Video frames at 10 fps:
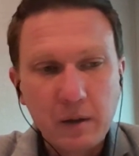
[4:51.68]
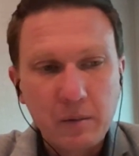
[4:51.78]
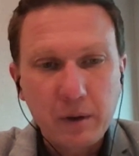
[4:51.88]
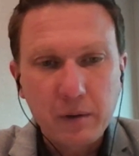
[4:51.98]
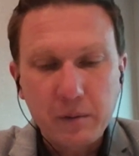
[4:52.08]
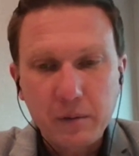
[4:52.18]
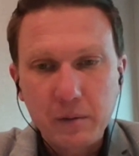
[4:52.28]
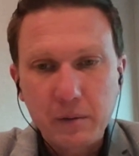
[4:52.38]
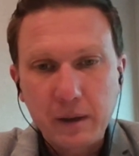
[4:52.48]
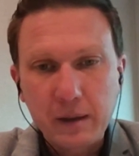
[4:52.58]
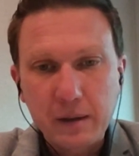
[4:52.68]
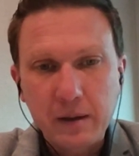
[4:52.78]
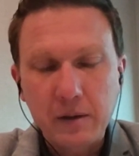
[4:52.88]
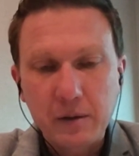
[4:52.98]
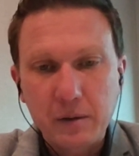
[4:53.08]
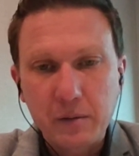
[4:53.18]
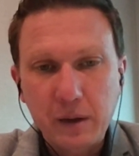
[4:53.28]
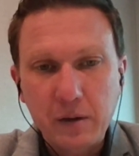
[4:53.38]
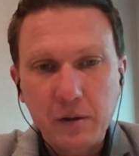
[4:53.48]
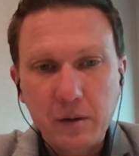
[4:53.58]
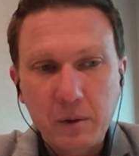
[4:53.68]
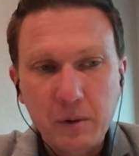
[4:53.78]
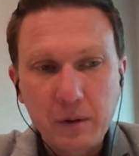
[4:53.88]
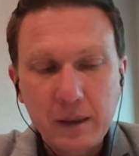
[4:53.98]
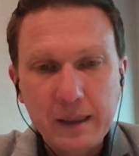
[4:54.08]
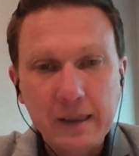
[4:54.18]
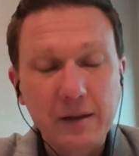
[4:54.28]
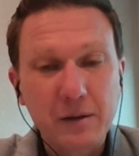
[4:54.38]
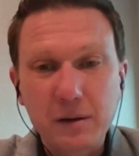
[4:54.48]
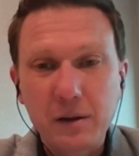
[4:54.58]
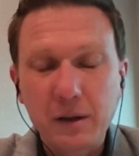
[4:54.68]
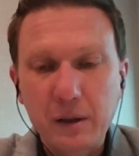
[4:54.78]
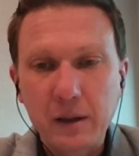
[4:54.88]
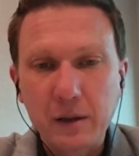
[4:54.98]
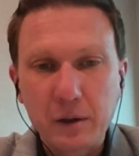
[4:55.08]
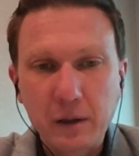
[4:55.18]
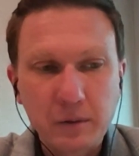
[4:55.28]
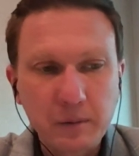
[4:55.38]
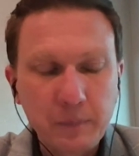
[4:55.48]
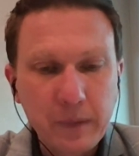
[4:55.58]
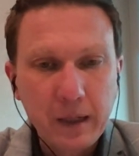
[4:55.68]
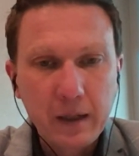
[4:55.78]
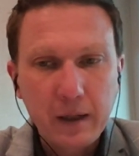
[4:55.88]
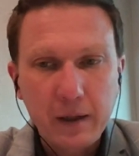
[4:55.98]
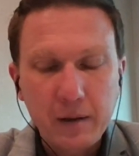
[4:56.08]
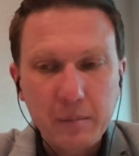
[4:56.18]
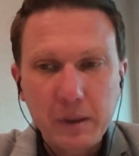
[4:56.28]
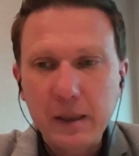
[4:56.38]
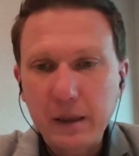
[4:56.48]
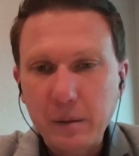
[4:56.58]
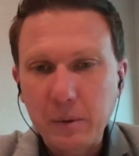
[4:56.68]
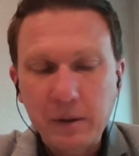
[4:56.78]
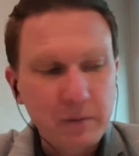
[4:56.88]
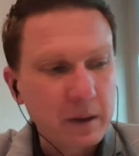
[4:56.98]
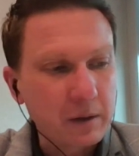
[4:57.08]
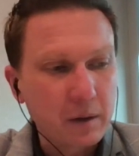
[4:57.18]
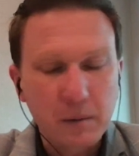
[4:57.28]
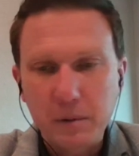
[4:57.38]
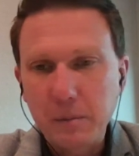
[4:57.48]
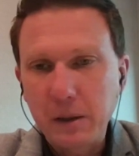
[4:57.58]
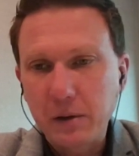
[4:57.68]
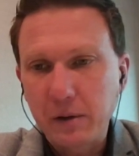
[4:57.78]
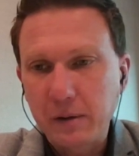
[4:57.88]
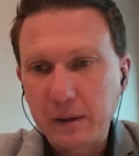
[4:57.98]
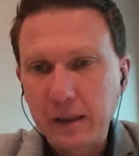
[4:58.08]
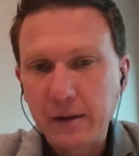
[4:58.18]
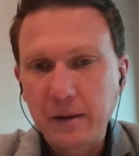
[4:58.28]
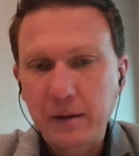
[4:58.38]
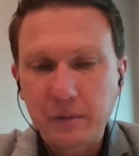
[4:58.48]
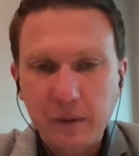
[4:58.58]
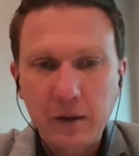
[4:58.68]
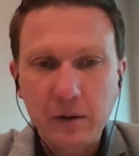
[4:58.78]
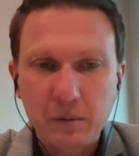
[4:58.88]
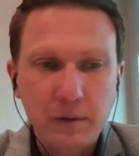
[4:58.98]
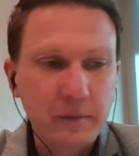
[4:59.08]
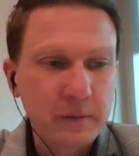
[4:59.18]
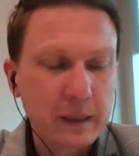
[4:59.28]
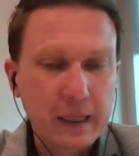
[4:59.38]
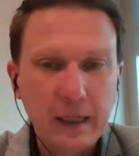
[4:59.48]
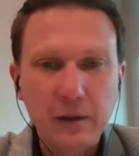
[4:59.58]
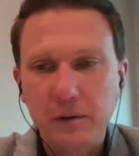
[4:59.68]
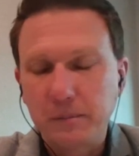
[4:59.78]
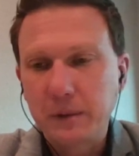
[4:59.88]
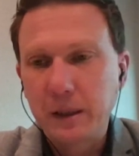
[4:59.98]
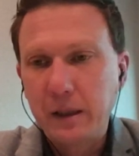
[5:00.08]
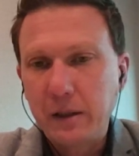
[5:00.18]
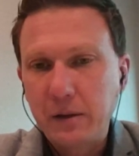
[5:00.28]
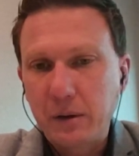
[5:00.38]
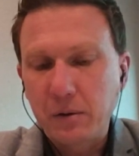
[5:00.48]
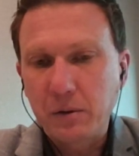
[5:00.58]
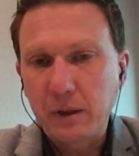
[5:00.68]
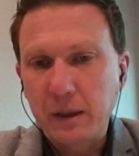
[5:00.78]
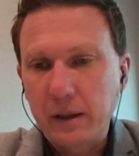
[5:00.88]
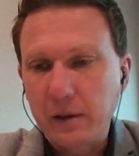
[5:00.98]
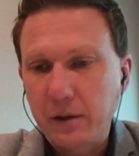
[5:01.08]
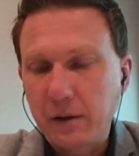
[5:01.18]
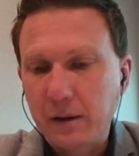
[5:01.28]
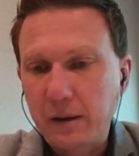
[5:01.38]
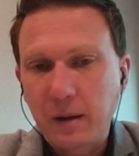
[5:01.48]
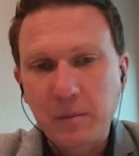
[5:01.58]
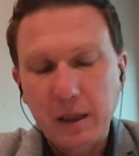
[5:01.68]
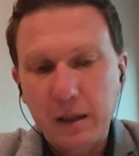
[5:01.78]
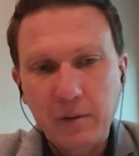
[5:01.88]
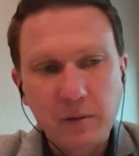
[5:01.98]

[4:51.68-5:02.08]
right through disaster-affected communities and the society in general. But the other big factor I would mention is the factor of connection. social connection, and that coming out